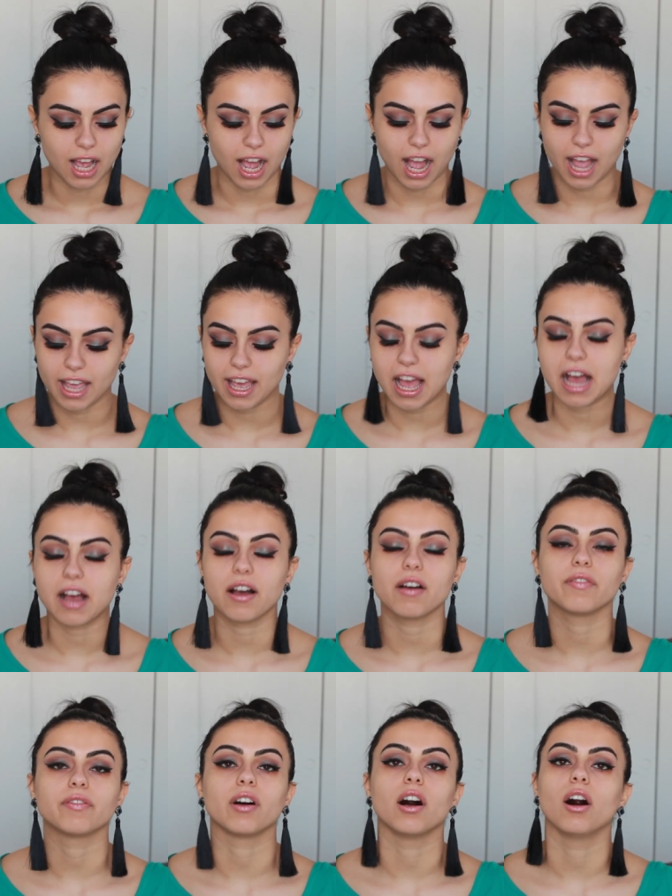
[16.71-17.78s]
I
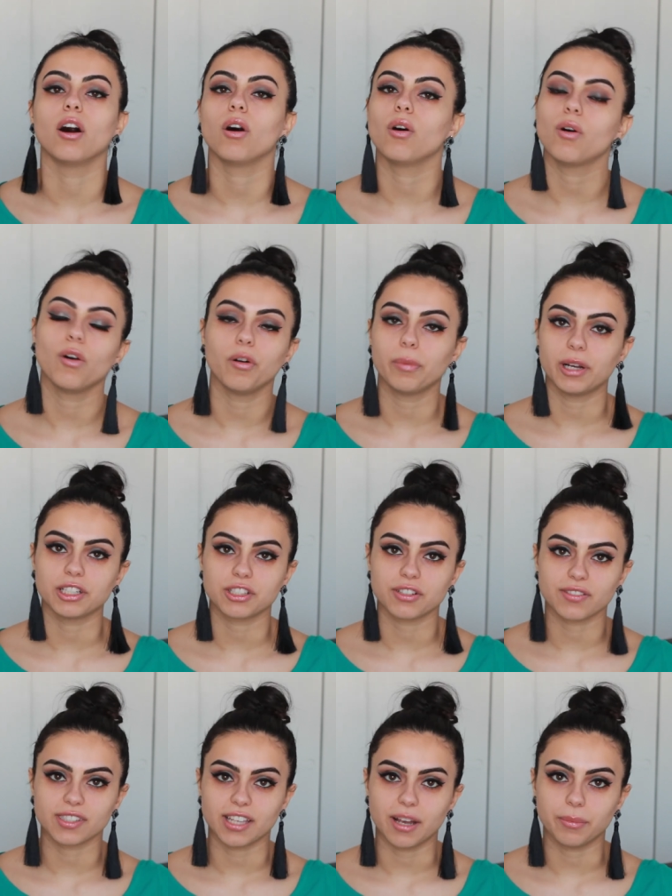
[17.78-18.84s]
have a whole bunch of
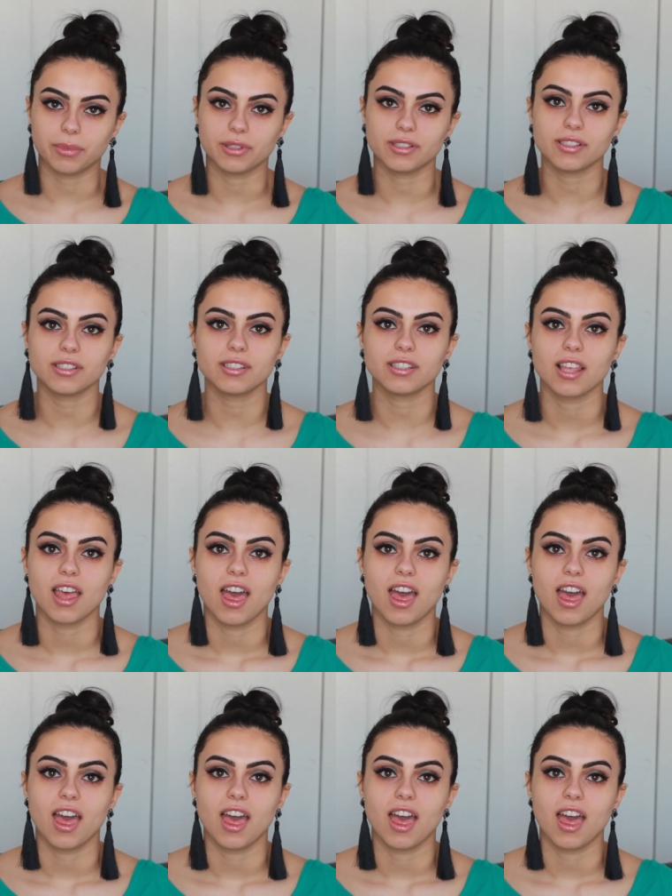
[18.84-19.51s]
samples